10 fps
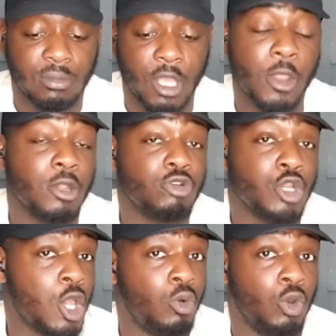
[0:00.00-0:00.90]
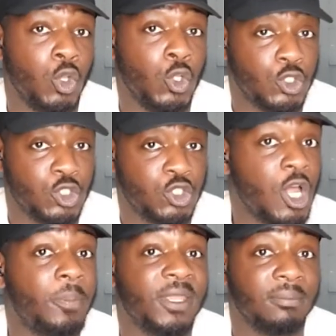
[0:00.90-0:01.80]
and there are no laws
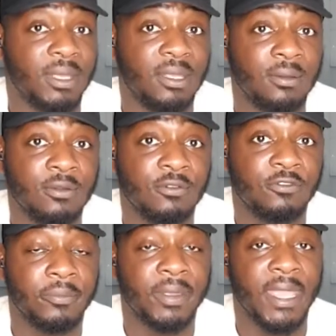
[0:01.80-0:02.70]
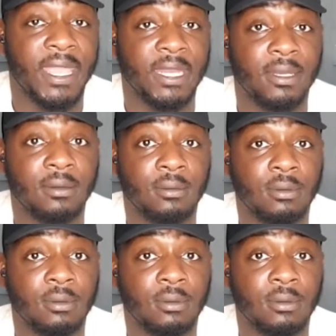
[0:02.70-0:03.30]
stopping me from getting